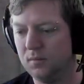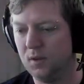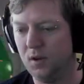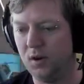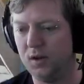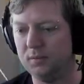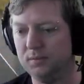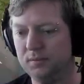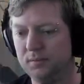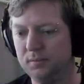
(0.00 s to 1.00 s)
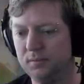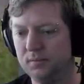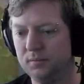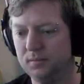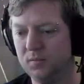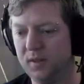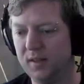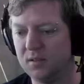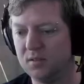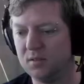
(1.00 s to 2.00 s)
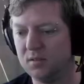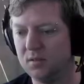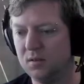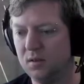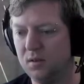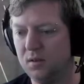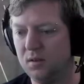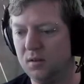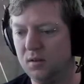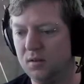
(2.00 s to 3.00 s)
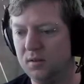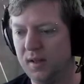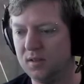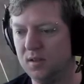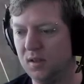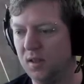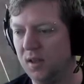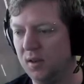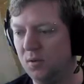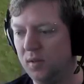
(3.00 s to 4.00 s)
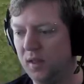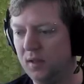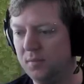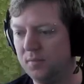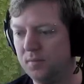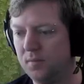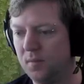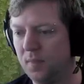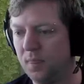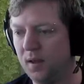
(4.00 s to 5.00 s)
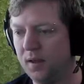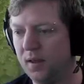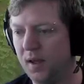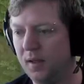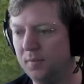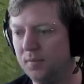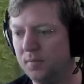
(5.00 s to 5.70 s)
Alright. Well, that's neither here nor there. Okay.